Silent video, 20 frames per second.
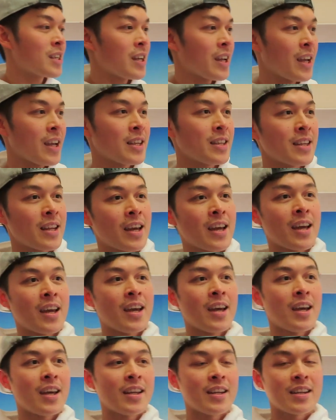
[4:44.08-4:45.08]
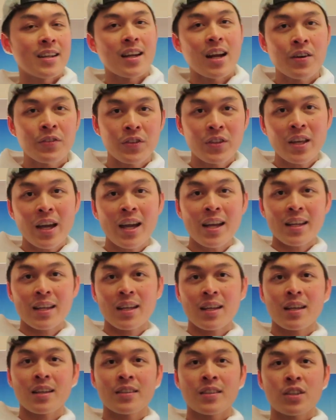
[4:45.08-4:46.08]
and then after that
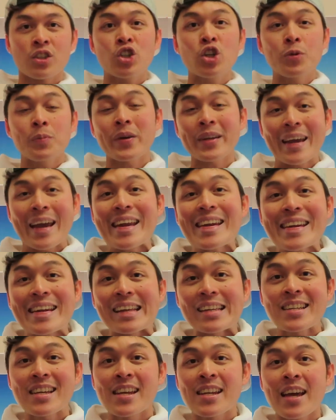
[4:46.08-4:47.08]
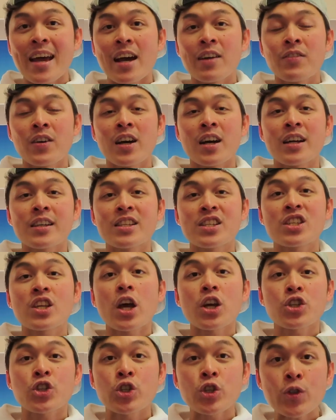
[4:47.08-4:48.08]
the group again is gonna have a
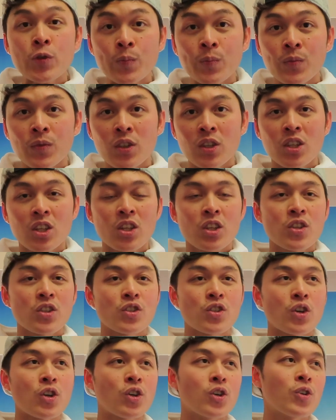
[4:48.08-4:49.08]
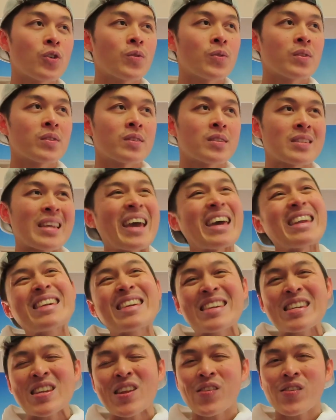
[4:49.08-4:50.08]
discussion. So
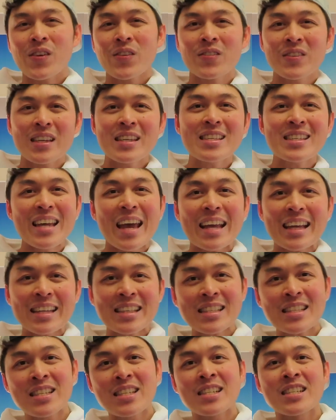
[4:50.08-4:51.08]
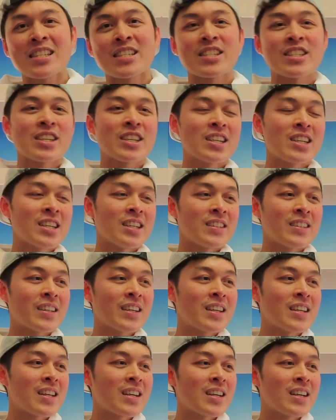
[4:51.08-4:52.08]
10-15 seconds
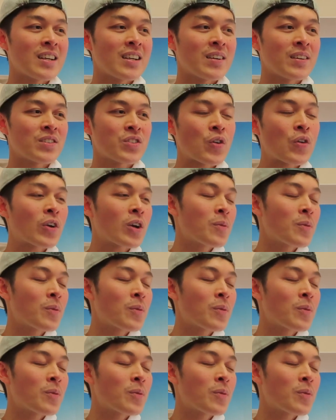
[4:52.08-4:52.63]
they're gonna talk